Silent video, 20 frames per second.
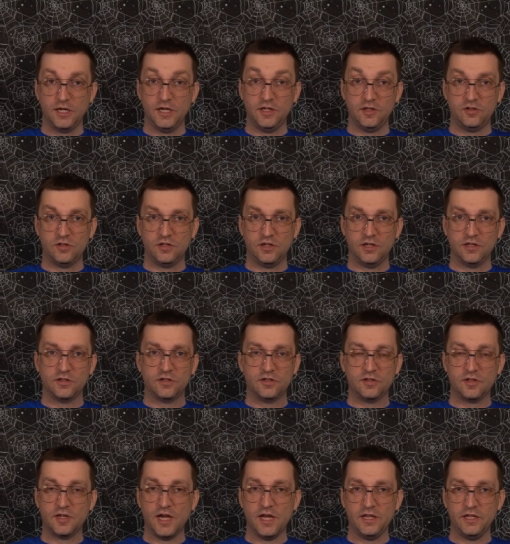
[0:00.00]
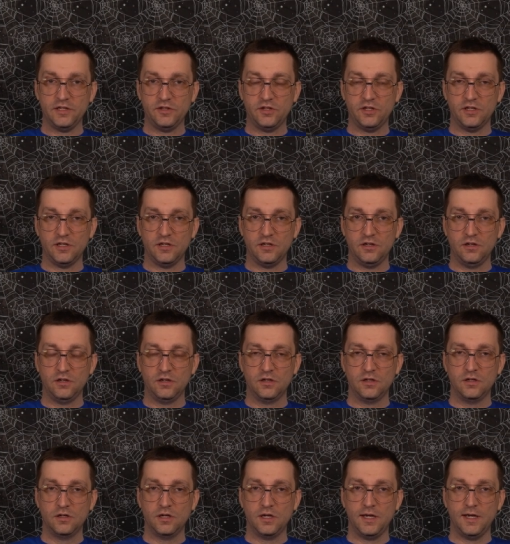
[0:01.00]
It's a skeleton
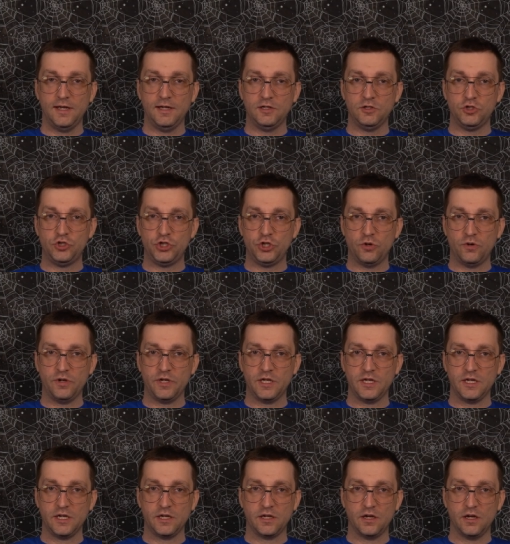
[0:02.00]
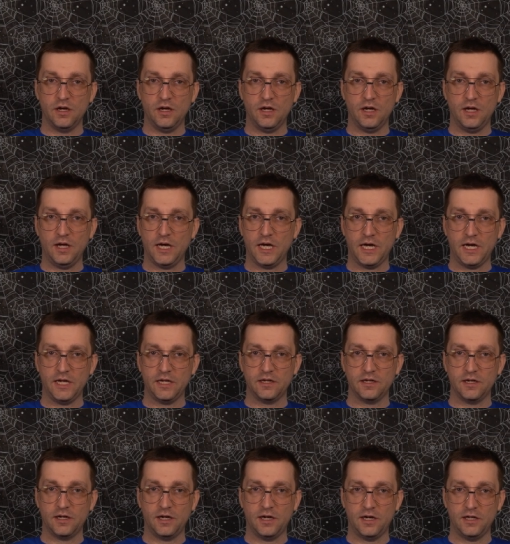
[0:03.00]
enjoying a hot
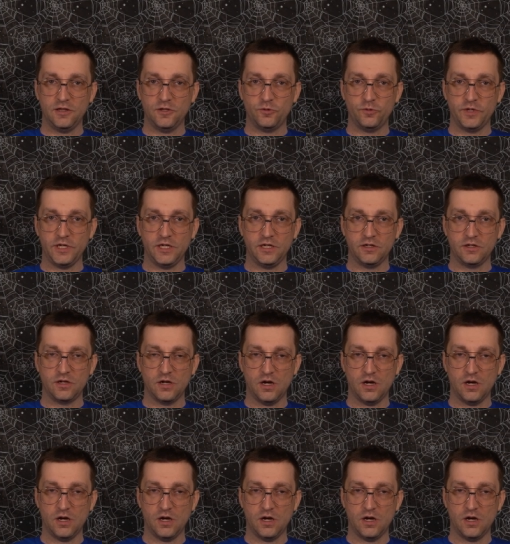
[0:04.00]
Halloween